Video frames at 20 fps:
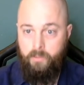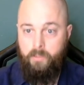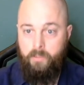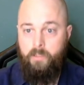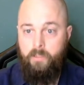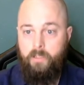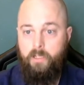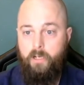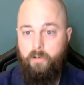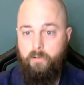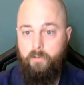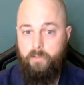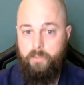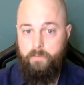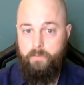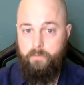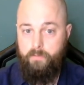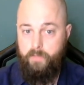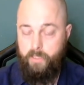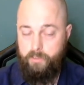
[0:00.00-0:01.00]
Currently,
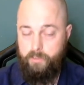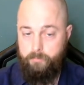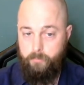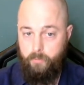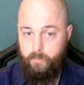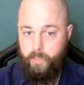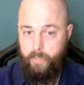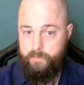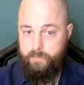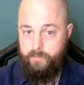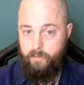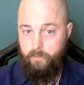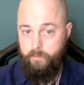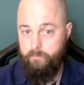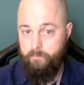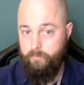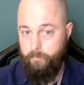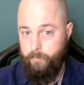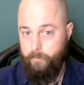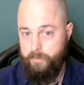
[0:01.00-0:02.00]
the dashboard has no
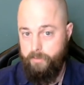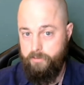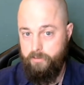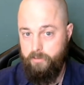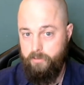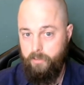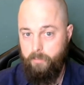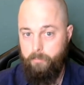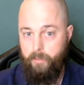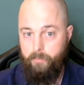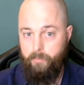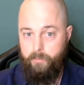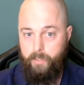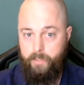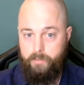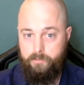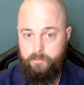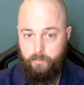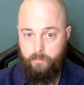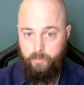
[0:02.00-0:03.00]
information about
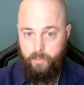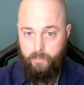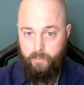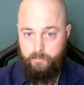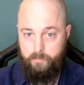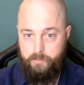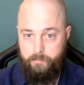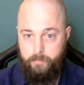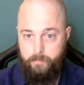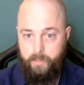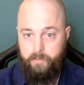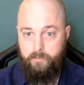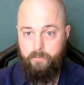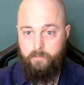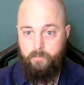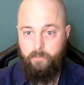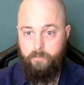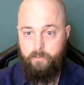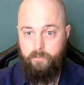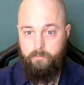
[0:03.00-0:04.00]
actual hours spent
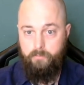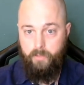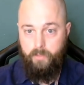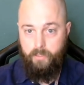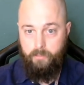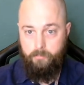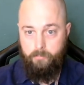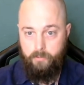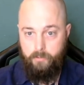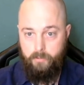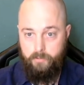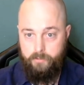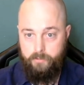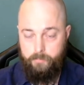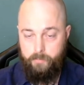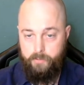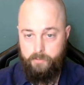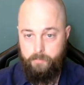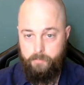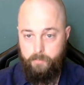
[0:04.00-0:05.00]
or the development cost
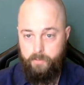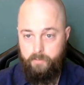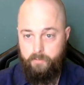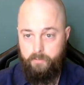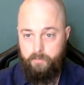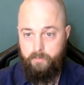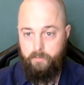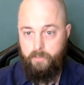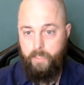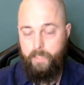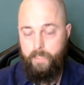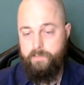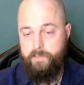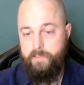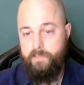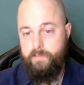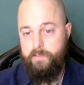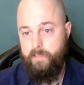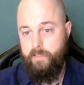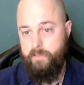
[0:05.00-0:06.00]
per sprint, as
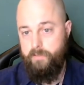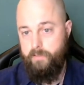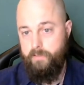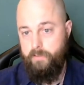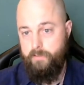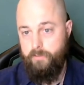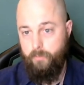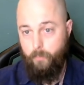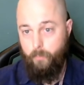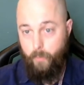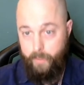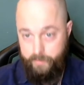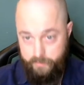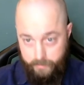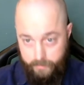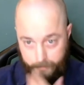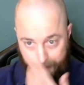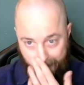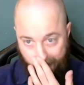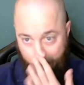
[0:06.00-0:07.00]
this data is
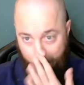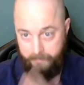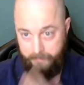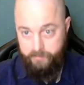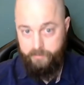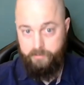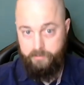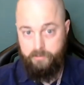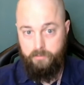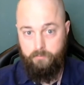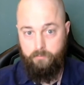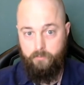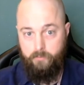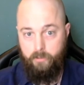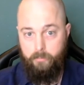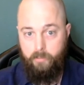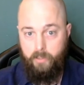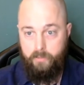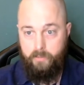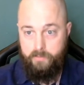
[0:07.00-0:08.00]
awaiting addition
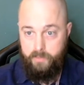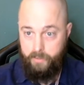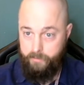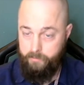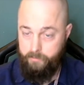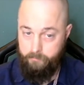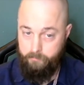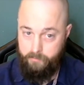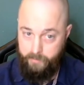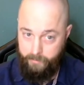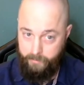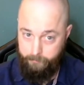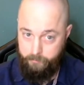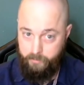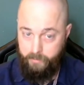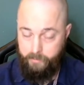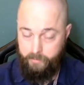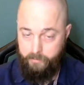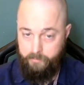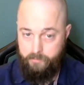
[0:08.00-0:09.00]
from our time
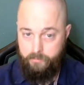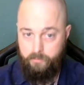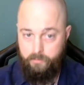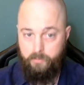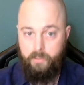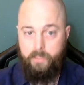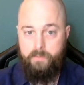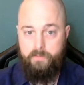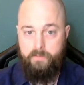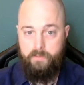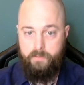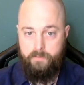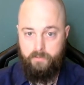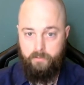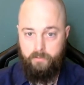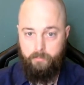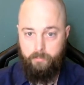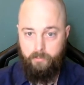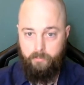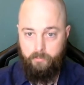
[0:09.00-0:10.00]
tracking tool and Data
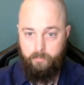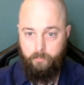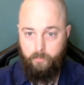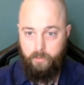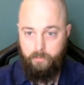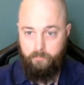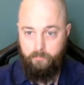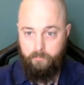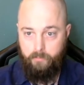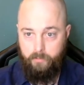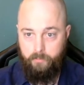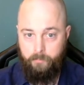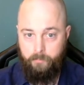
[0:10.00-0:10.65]
Uploader workflow.